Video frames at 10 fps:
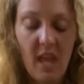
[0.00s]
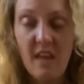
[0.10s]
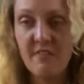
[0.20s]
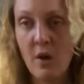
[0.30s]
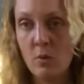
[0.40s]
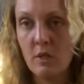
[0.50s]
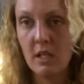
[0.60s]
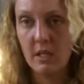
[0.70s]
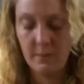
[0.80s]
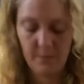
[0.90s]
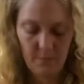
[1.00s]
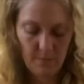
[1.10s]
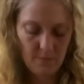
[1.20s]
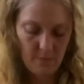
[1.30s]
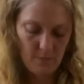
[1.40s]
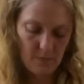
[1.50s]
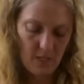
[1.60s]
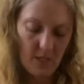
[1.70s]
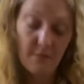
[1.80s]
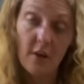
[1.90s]
If only
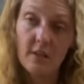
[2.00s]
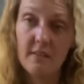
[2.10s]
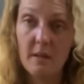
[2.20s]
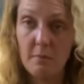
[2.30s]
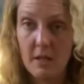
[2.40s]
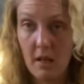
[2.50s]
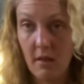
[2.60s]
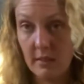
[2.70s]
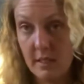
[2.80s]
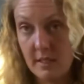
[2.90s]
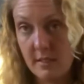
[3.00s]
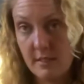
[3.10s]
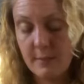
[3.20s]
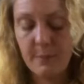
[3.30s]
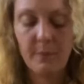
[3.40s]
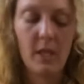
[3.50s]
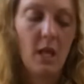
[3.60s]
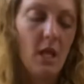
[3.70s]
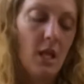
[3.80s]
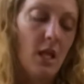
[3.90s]
they'd been like this,
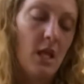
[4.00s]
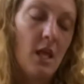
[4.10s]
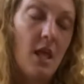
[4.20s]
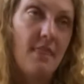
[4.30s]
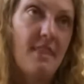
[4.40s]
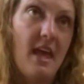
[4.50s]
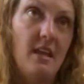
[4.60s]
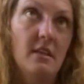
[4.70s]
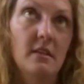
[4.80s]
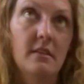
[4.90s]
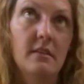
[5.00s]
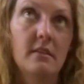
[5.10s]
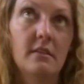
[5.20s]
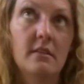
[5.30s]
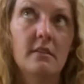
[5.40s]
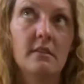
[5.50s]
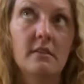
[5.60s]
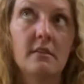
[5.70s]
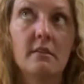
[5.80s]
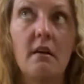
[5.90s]
then
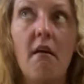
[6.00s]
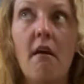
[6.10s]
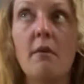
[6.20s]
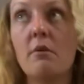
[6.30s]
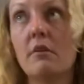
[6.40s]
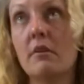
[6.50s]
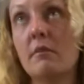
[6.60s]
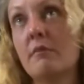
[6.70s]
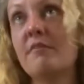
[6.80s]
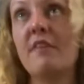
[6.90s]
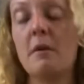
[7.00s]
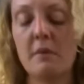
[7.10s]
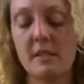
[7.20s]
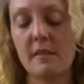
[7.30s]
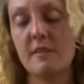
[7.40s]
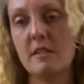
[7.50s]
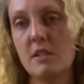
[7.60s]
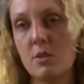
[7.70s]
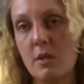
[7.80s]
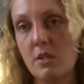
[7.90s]
I wouldn't find myself in the
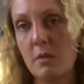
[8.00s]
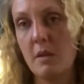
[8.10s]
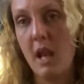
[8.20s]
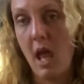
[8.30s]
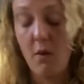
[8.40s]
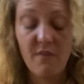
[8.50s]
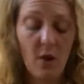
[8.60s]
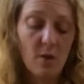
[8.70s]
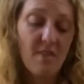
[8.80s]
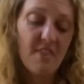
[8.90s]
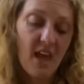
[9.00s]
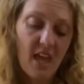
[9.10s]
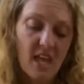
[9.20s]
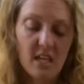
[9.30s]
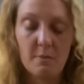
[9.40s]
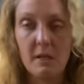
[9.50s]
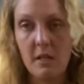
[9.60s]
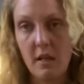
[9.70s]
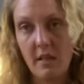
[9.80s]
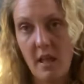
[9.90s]
situation I'm in now. If only they had
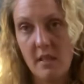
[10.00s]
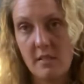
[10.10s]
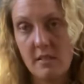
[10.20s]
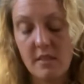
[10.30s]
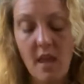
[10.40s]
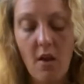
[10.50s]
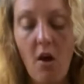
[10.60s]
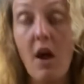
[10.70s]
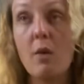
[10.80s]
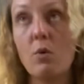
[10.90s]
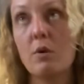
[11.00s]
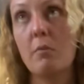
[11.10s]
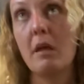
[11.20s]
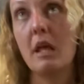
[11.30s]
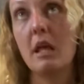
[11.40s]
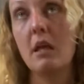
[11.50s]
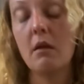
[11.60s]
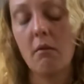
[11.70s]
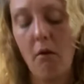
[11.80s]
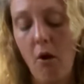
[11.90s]
been like this, then I wouldn't be
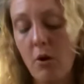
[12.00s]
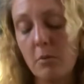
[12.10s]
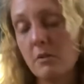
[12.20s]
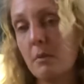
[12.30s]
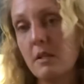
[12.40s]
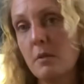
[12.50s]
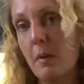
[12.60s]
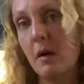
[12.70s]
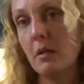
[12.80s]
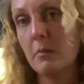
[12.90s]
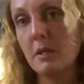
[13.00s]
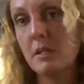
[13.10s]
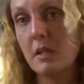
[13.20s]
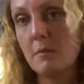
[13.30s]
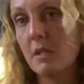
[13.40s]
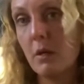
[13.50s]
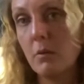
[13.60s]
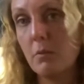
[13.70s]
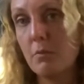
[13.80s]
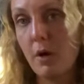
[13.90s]
horrible to my new partner because I'm so
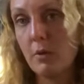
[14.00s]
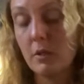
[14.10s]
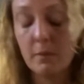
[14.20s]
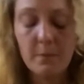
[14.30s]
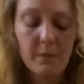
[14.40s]
broken.